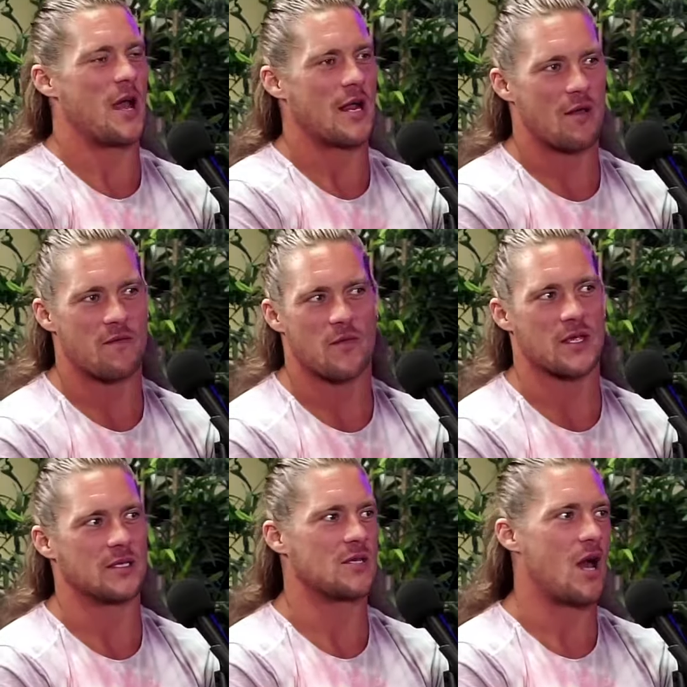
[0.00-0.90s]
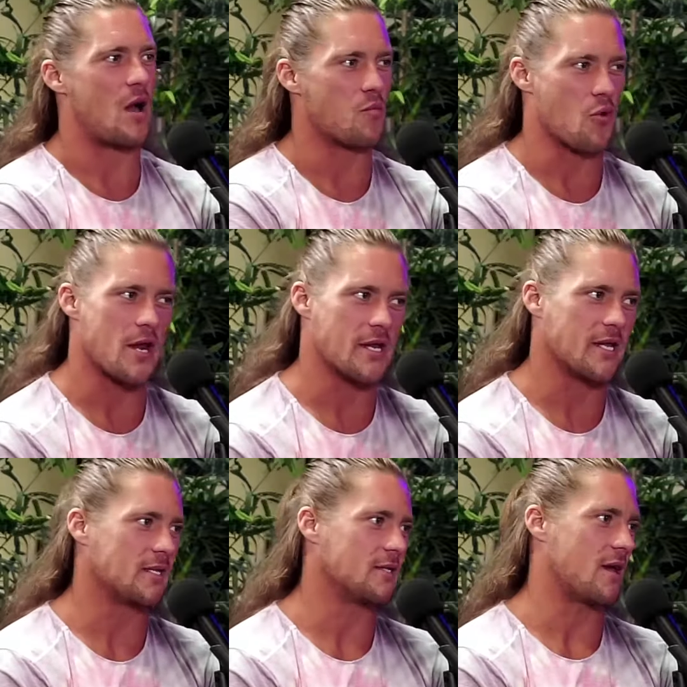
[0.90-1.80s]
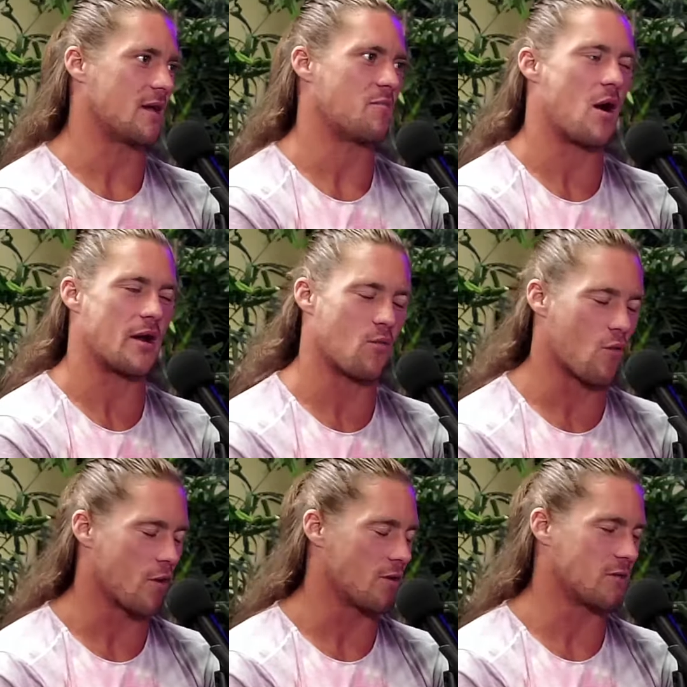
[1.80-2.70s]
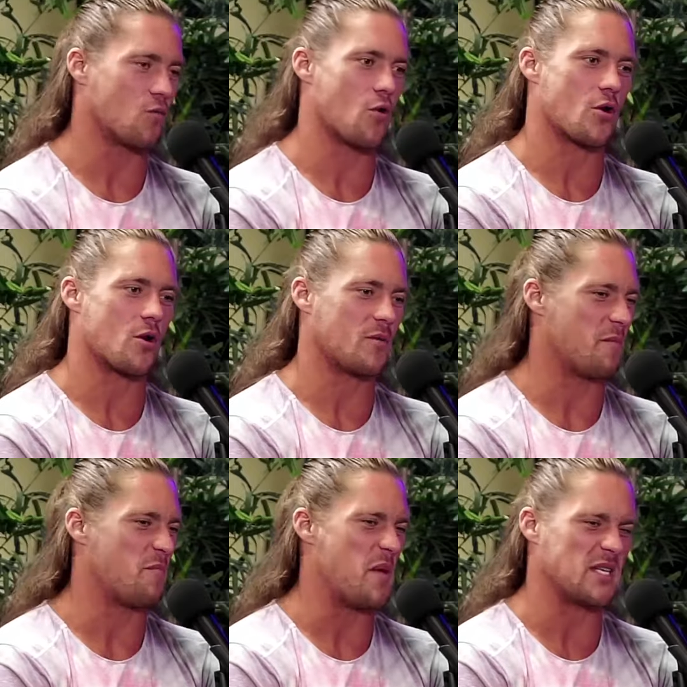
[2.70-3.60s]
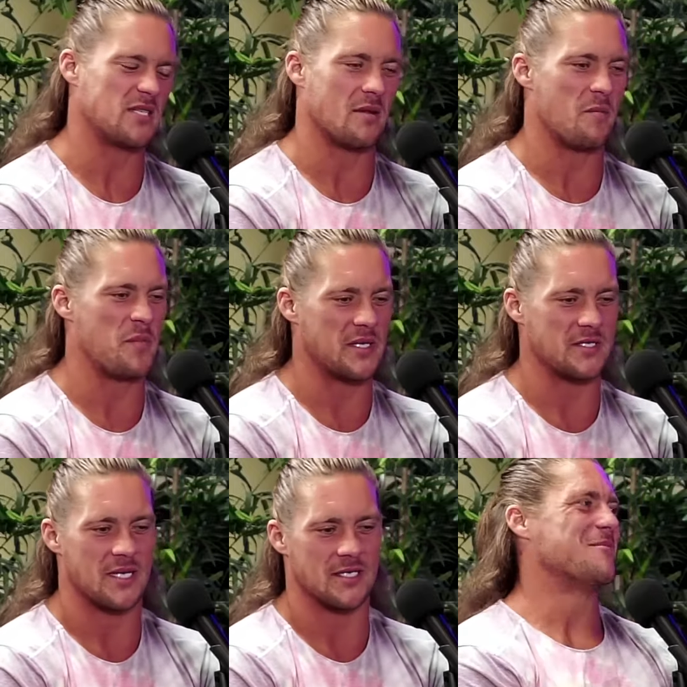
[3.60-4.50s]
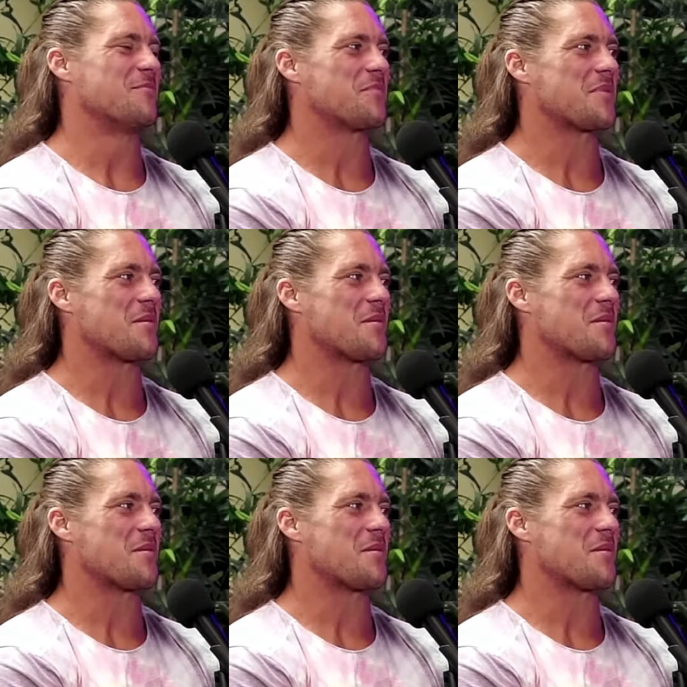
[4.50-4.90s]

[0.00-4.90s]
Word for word: I got freaking Tom Brady's like body workers working on the best in the business.